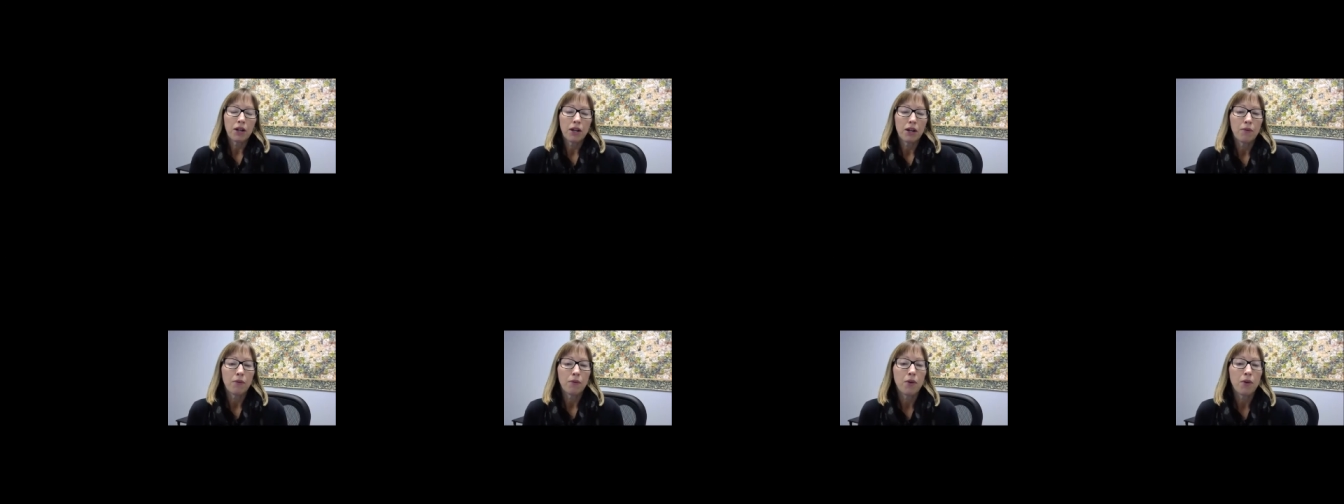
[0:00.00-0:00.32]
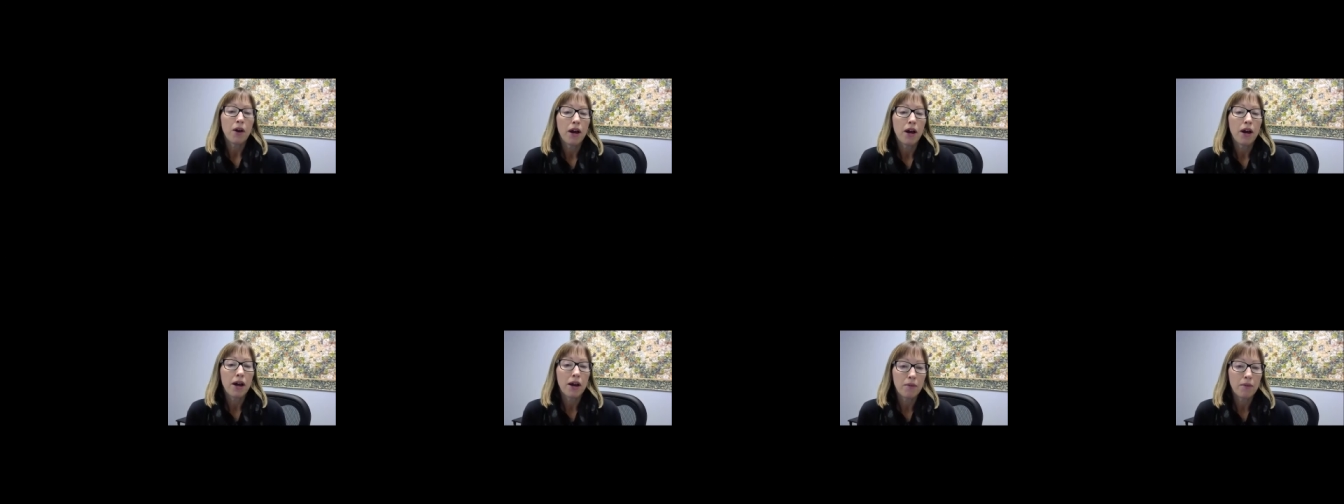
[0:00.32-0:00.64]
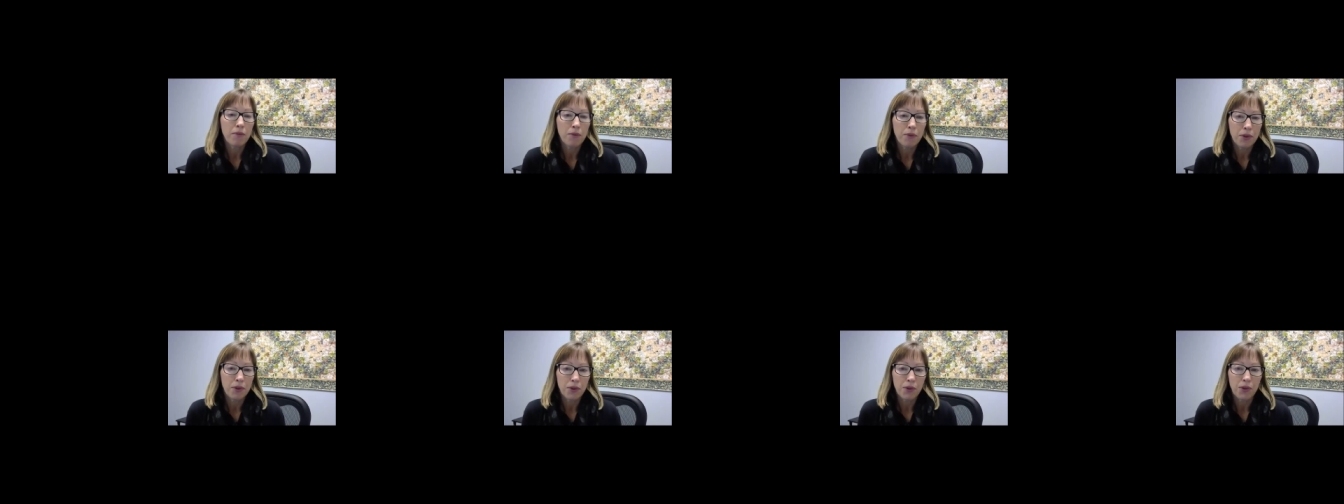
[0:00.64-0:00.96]
if you
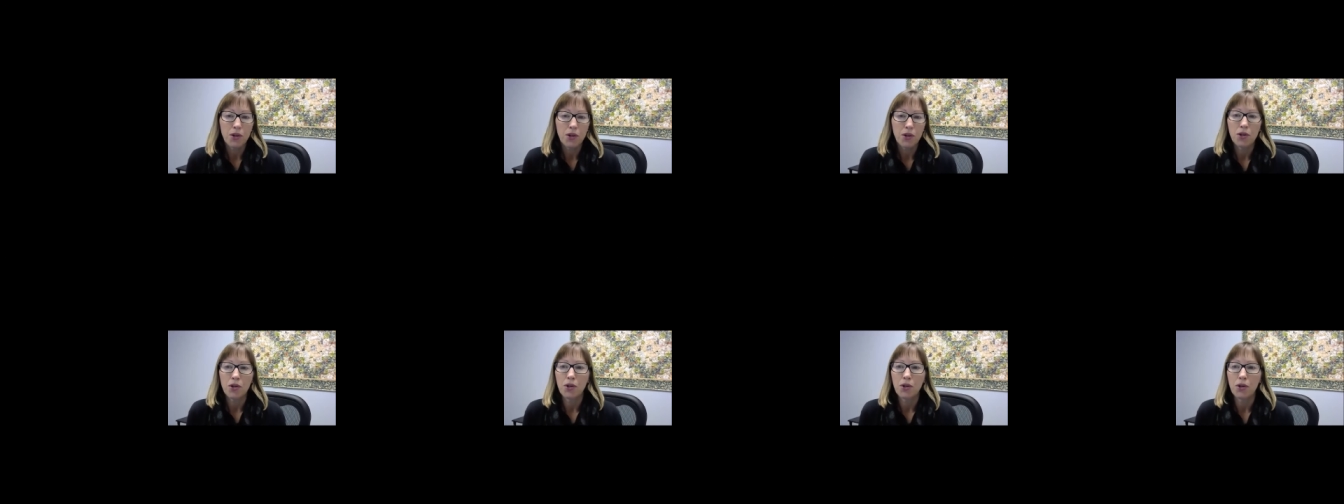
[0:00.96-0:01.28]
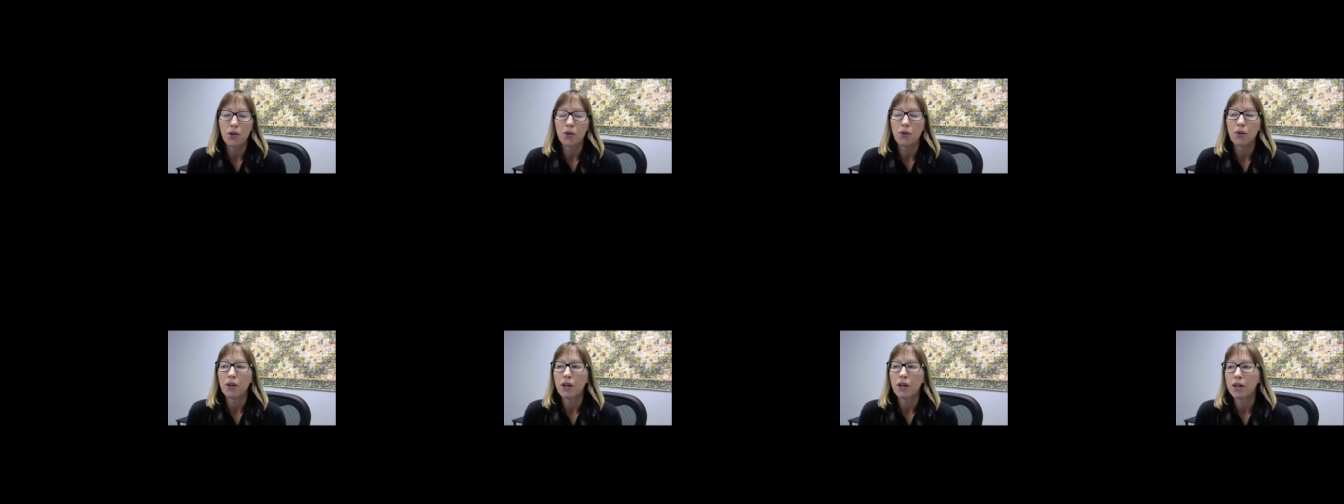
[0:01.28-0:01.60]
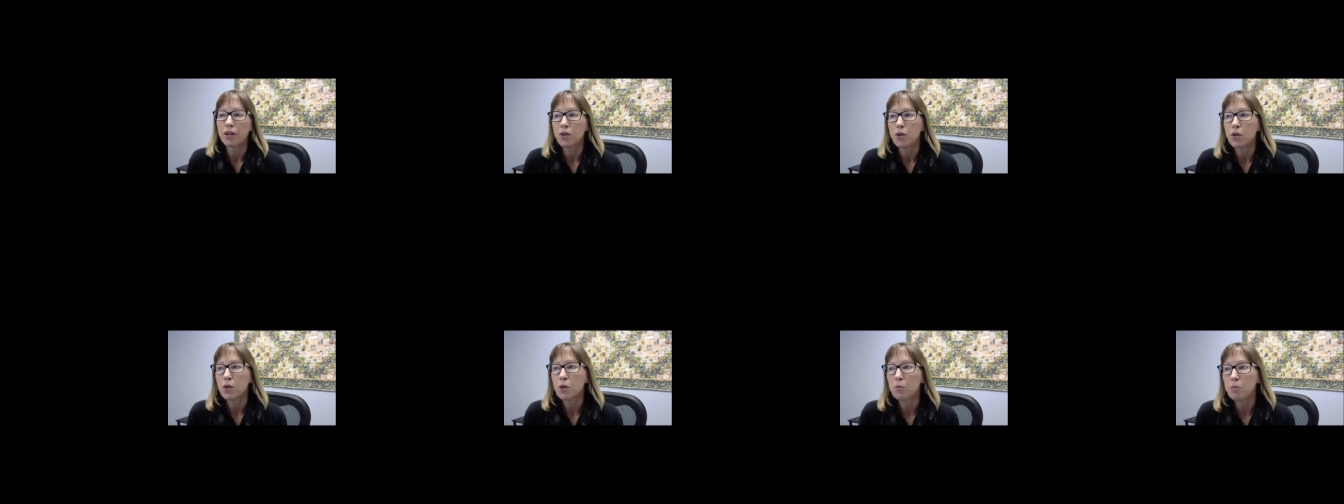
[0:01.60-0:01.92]
have this issue,
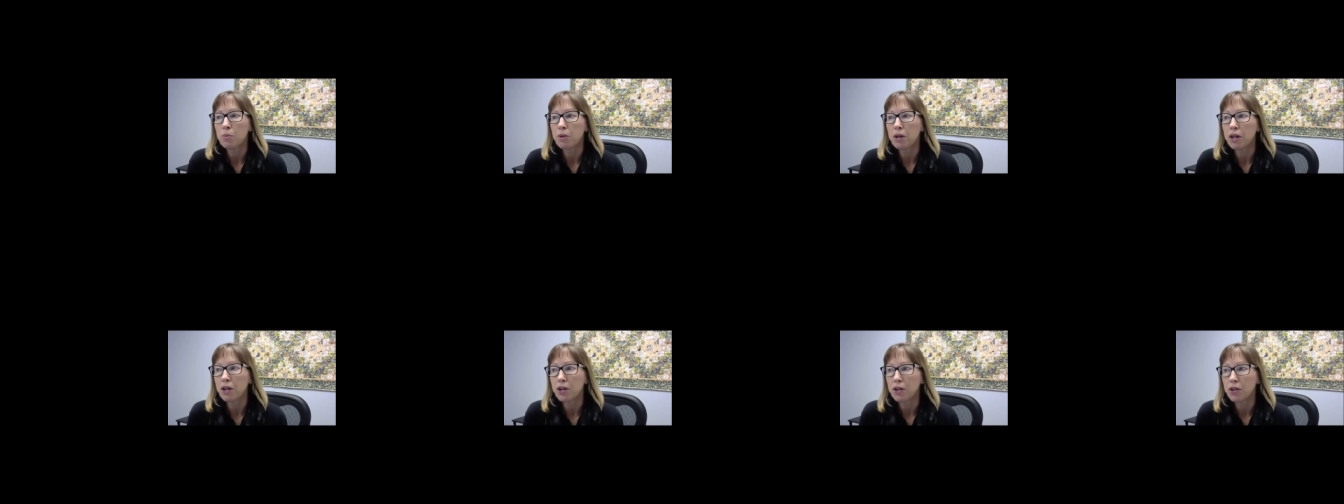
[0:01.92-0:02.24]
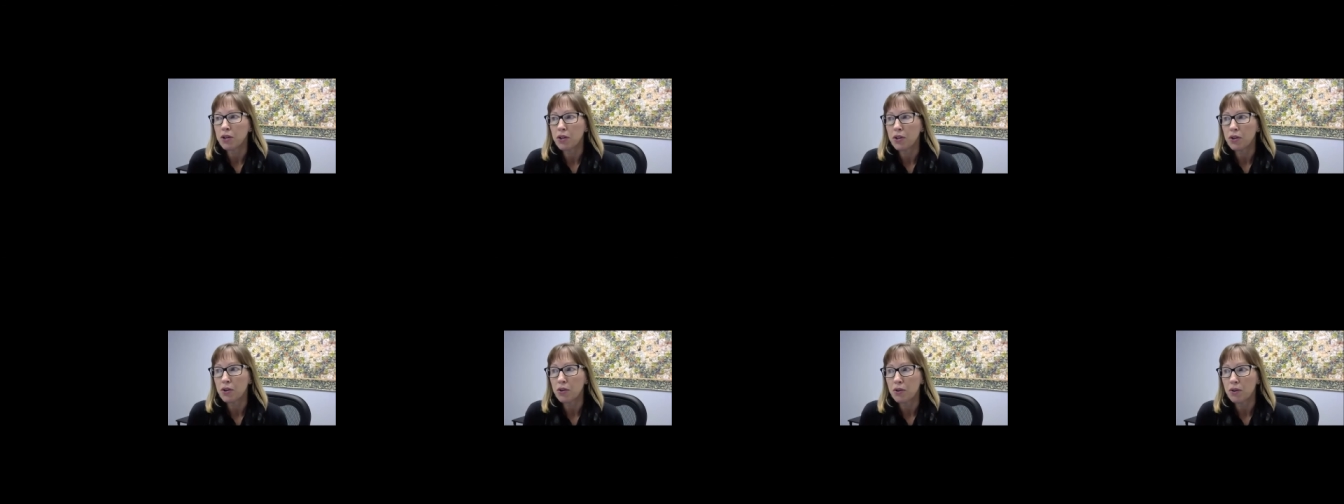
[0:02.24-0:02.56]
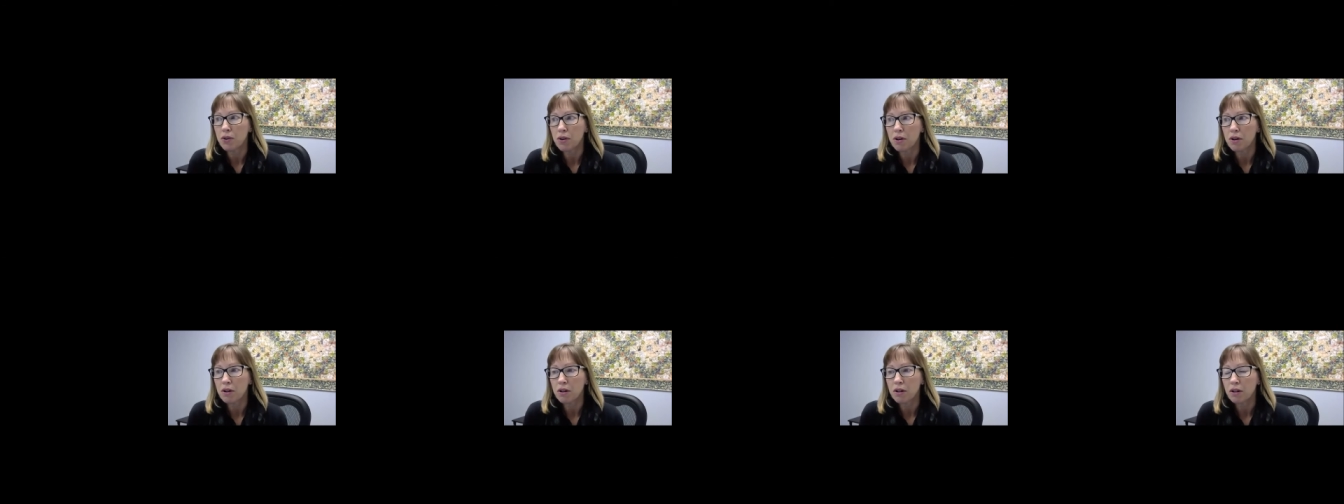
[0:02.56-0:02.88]
can you speak to
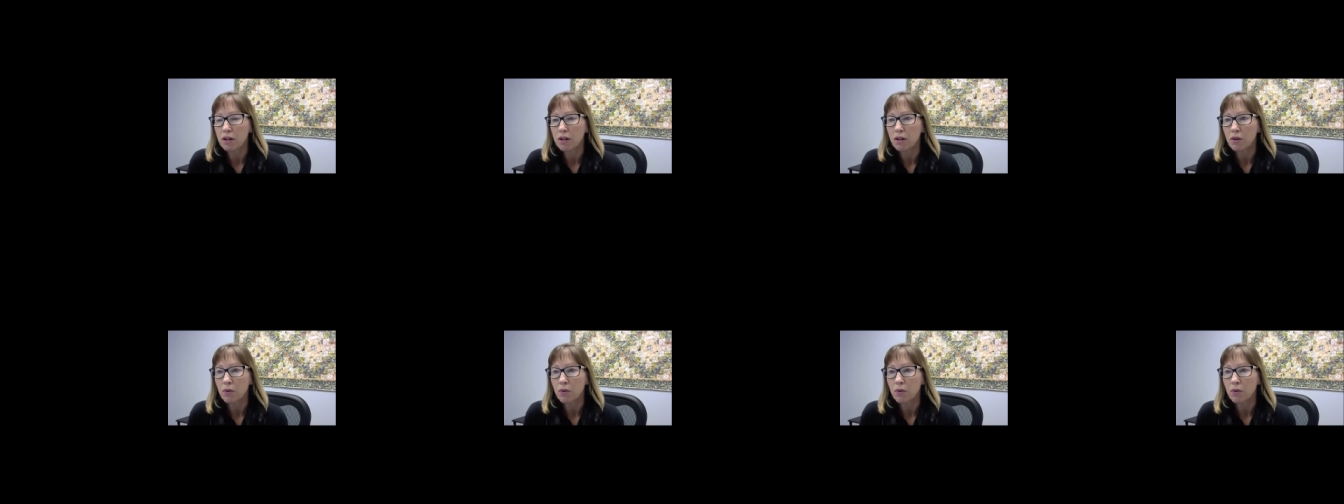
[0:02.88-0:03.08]
your